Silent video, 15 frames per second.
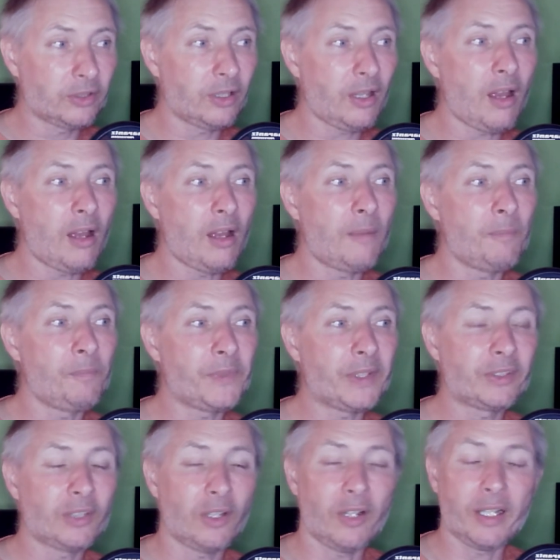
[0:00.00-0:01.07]
side that you can
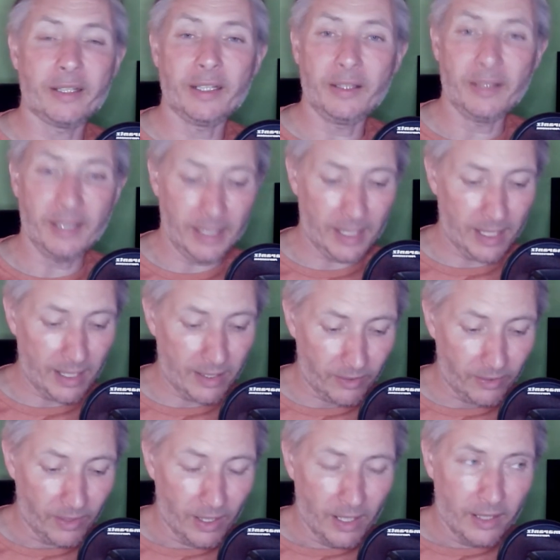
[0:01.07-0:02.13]
get into there
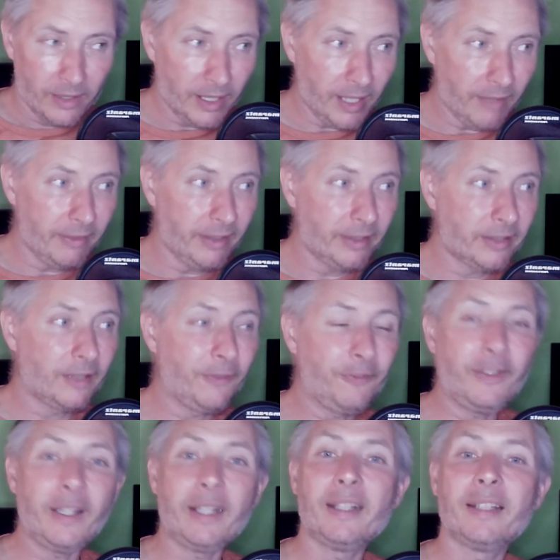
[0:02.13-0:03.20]
is the fitness
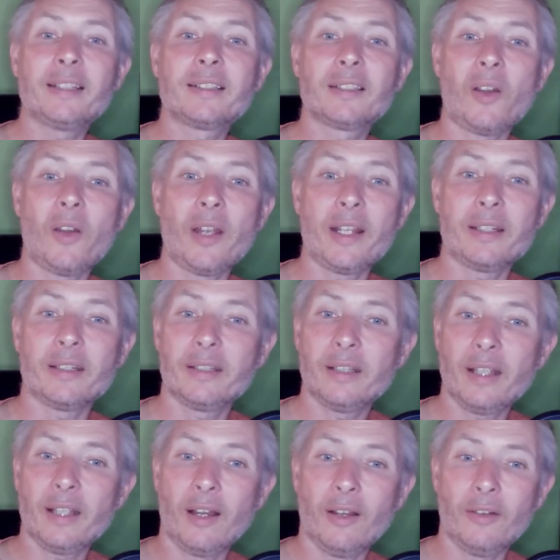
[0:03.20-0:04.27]
side of you
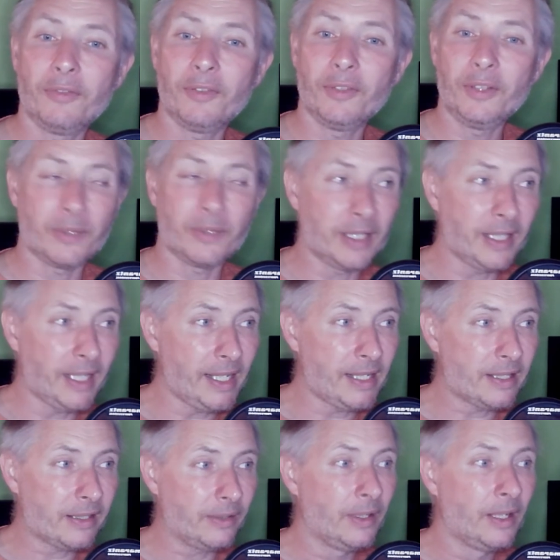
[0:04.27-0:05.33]
can get into and
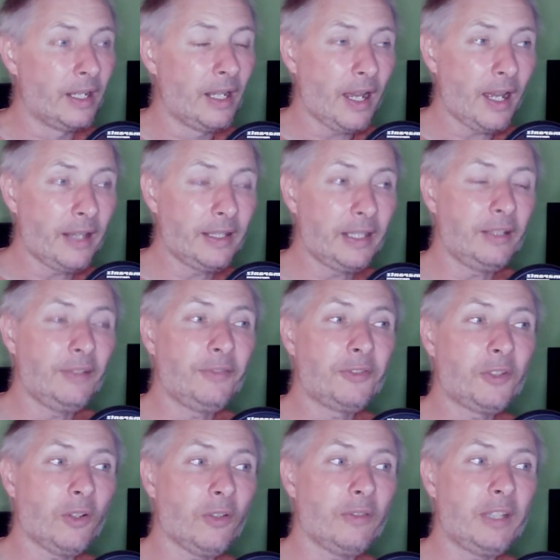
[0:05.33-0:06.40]
then you've got the other
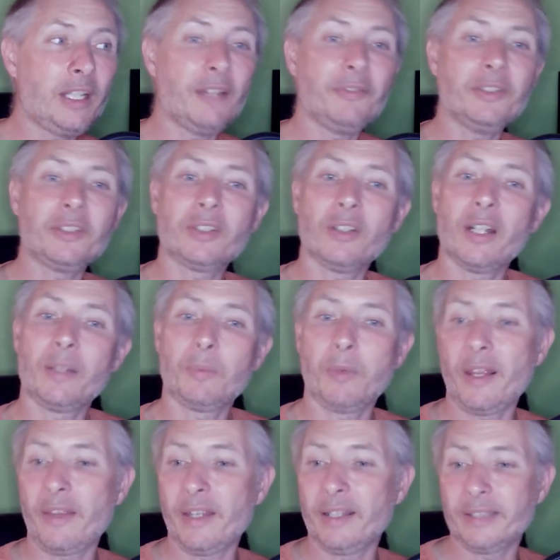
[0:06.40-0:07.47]
side where there's ebay